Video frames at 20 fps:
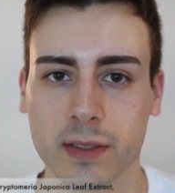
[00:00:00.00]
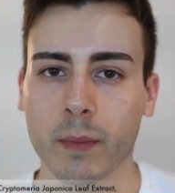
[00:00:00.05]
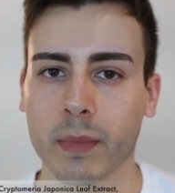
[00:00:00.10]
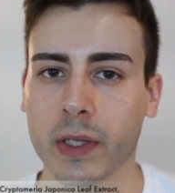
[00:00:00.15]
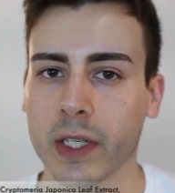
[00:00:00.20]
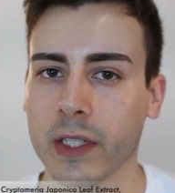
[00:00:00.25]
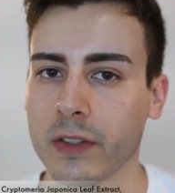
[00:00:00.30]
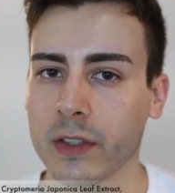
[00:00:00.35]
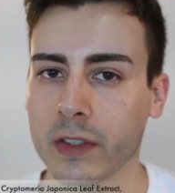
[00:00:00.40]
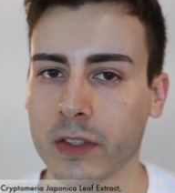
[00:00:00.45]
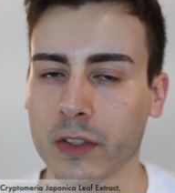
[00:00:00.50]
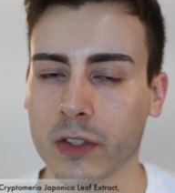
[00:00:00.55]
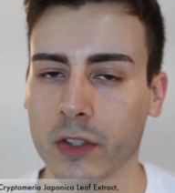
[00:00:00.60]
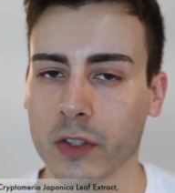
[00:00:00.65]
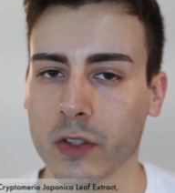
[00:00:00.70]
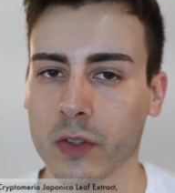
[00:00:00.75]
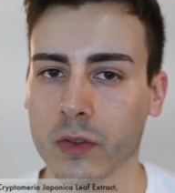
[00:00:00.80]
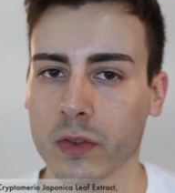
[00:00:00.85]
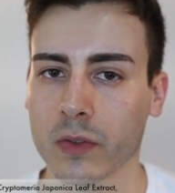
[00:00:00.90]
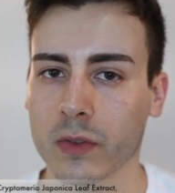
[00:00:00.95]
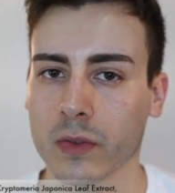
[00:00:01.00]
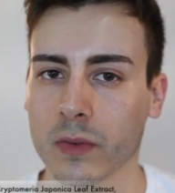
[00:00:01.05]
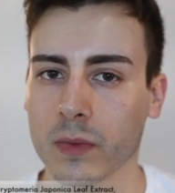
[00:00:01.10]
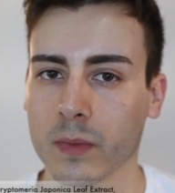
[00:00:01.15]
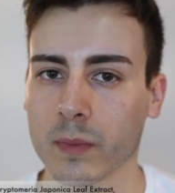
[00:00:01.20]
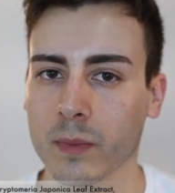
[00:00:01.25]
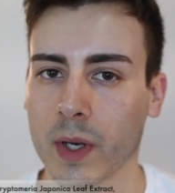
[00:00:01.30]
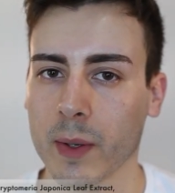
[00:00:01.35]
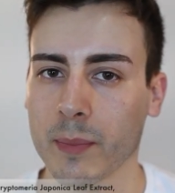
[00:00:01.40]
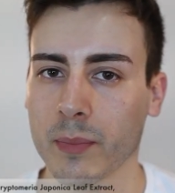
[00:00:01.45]
Please excuse
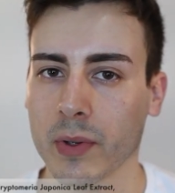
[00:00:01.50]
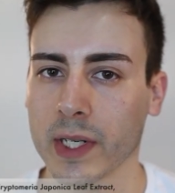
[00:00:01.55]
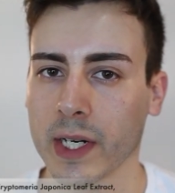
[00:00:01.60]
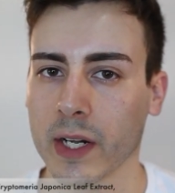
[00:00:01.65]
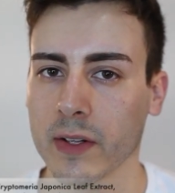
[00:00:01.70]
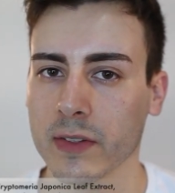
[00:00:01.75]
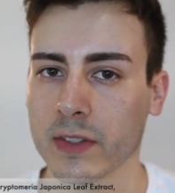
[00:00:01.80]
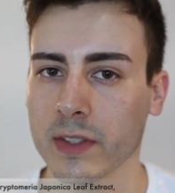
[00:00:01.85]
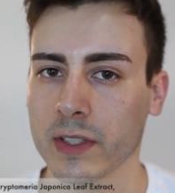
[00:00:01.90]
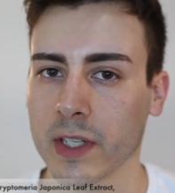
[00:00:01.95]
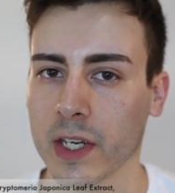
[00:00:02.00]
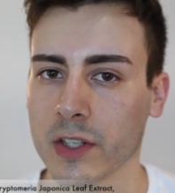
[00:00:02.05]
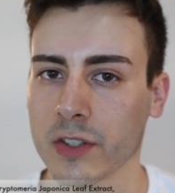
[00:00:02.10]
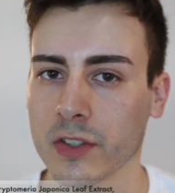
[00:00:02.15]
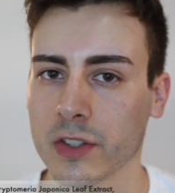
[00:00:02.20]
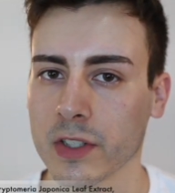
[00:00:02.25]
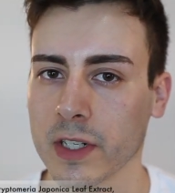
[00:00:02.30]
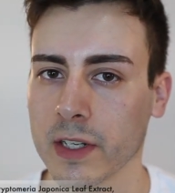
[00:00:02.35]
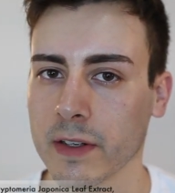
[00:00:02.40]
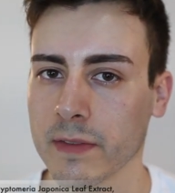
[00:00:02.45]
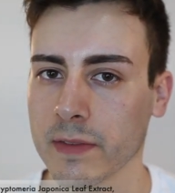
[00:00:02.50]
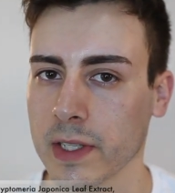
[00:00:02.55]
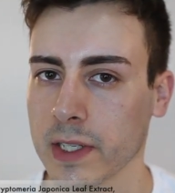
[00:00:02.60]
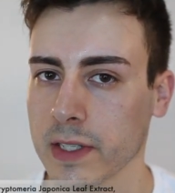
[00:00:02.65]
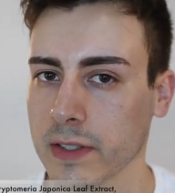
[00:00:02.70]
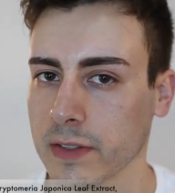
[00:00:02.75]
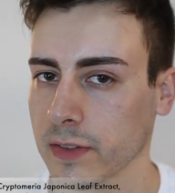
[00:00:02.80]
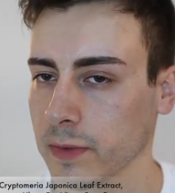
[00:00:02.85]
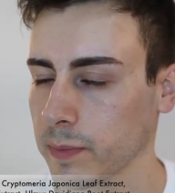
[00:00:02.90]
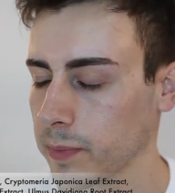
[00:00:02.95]
my pronunciation of
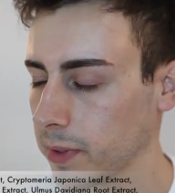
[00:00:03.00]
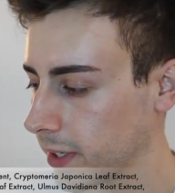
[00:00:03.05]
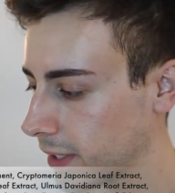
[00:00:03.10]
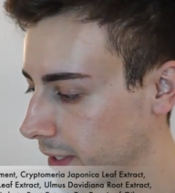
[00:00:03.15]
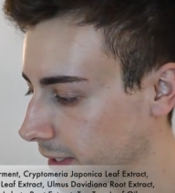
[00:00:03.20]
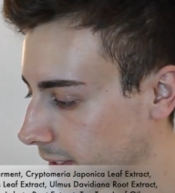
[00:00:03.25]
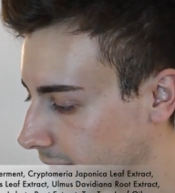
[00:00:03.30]
this, but